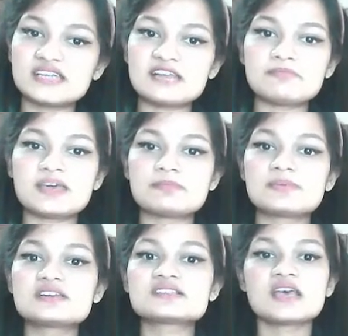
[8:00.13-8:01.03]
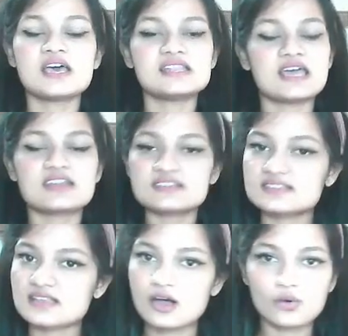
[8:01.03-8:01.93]
10 papers, there is
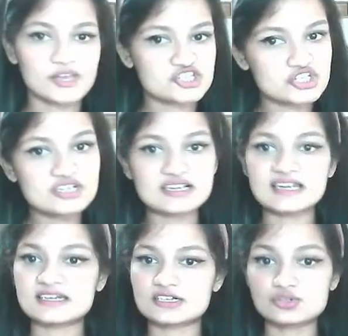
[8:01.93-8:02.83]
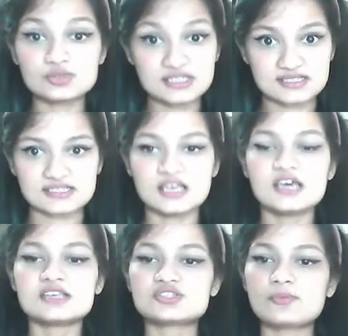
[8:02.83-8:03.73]
a question related to this.
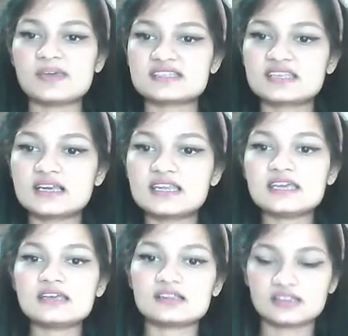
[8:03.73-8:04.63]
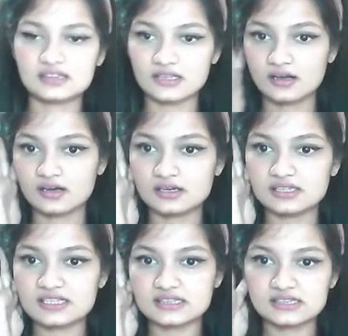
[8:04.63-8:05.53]
So basically,
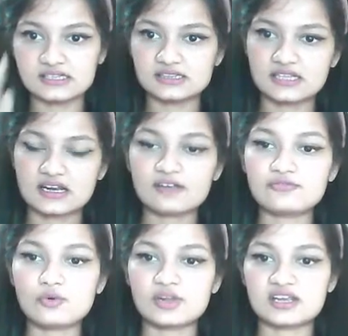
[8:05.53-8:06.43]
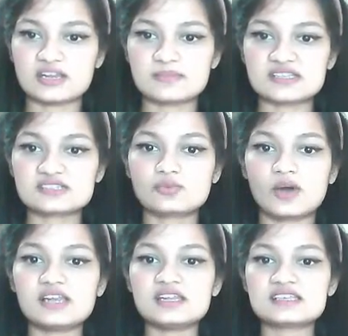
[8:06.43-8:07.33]
there are four agreements.
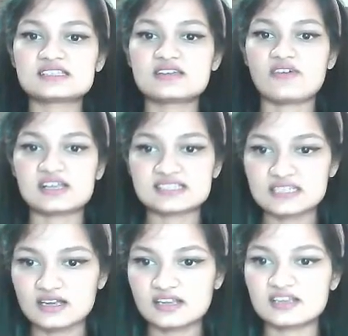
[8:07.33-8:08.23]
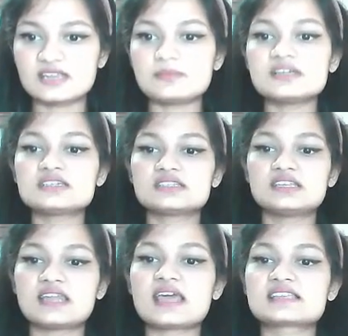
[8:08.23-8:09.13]
One is the Wassenaar Agreement, the
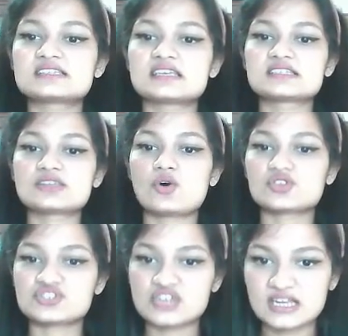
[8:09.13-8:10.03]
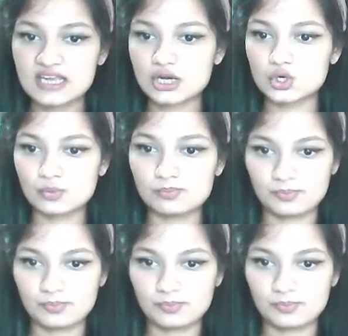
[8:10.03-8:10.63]
next is the Australia Group,